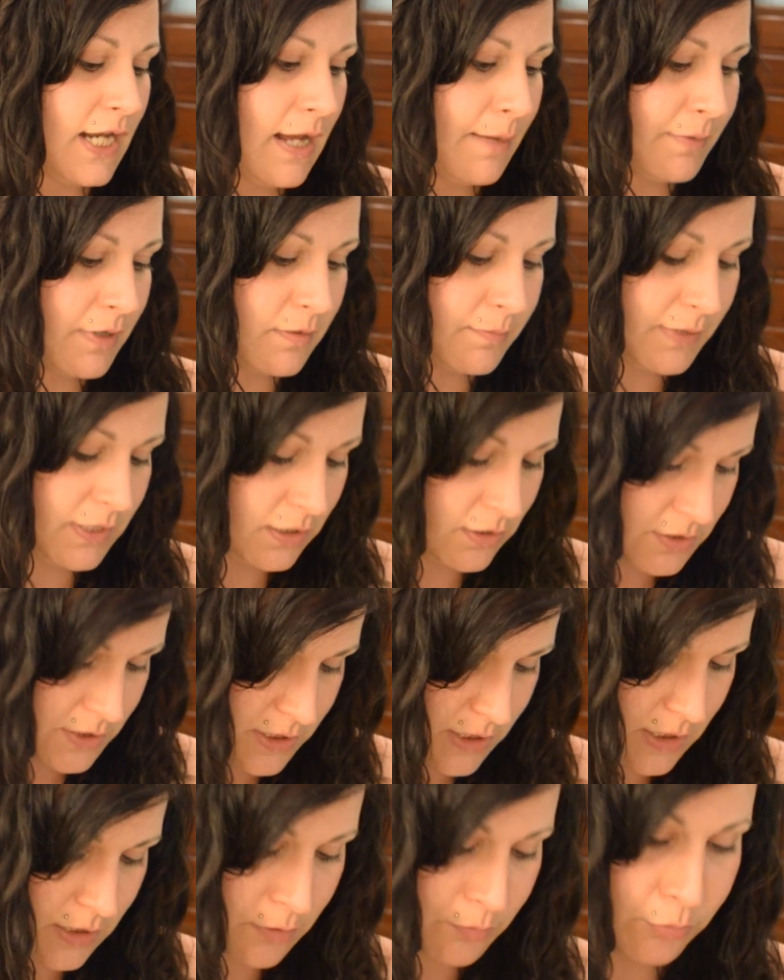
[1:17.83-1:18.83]
I'm going to be
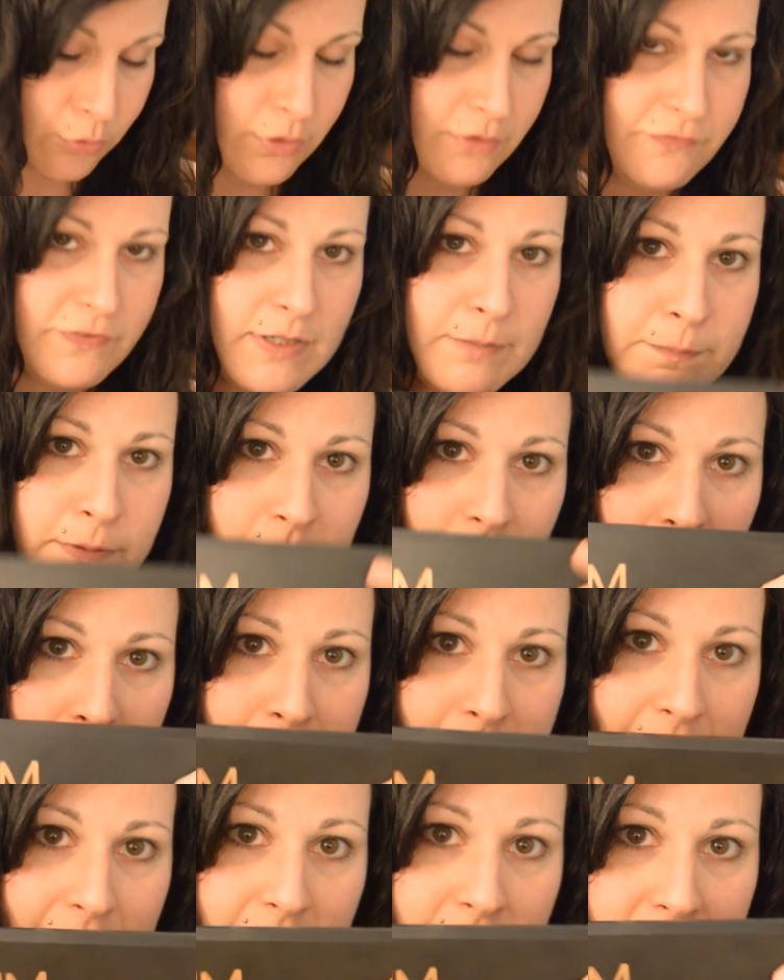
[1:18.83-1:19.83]
using the Morphe Plum
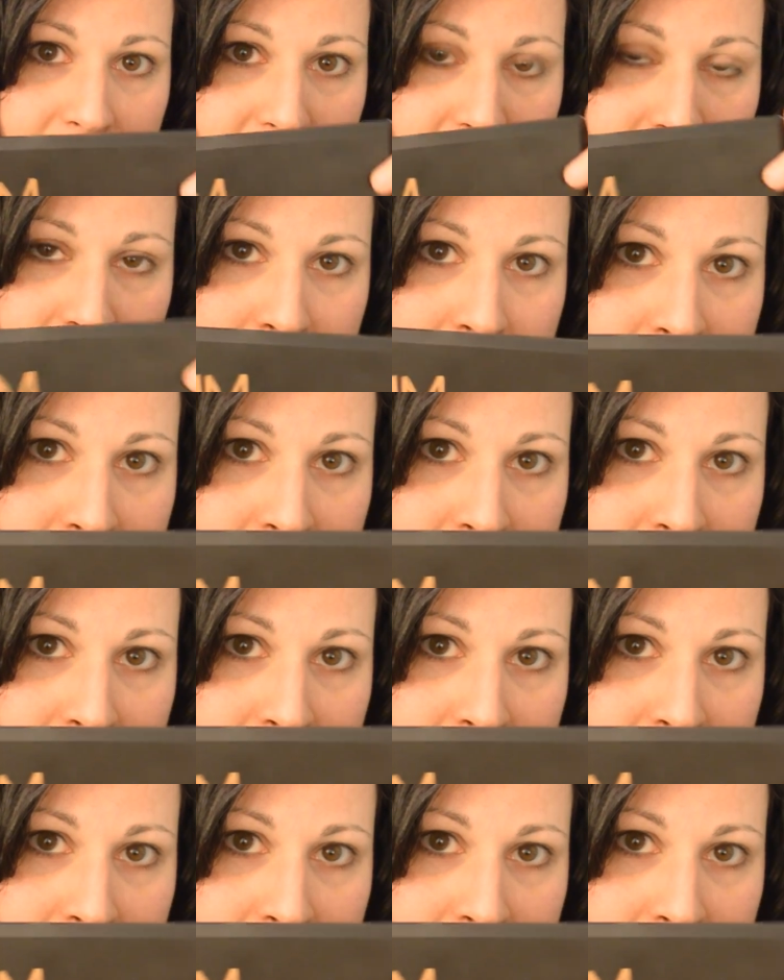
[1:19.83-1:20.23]
palette.